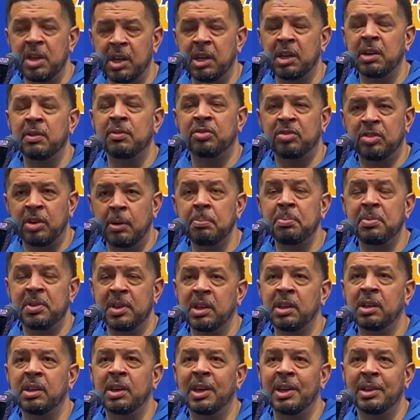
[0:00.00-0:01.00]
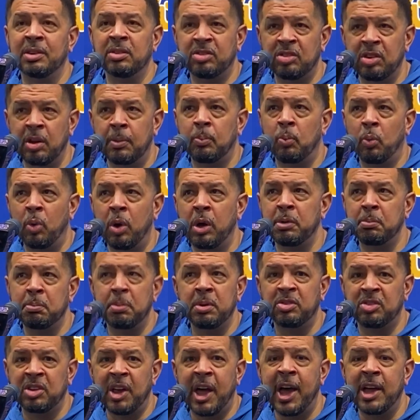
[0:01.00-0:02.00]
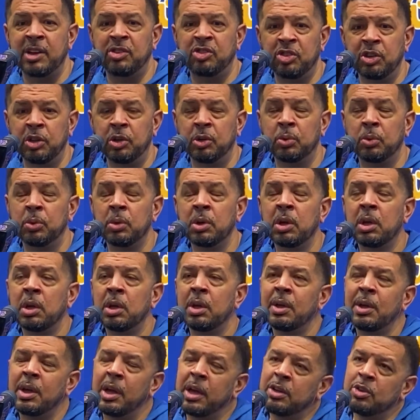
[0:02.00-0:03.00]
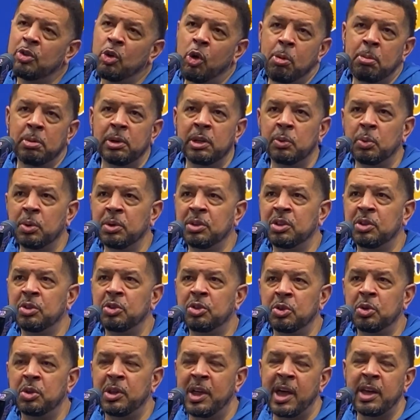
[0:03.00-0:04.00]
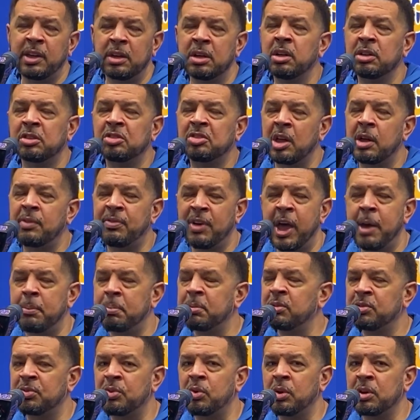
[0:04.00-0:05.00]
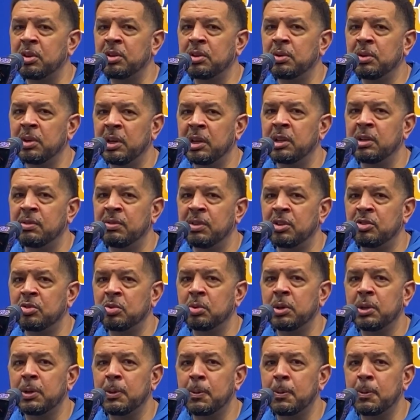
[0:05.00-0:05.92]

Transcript: of something and someone besides you. And normally when you do that, good stuff happens for you individually.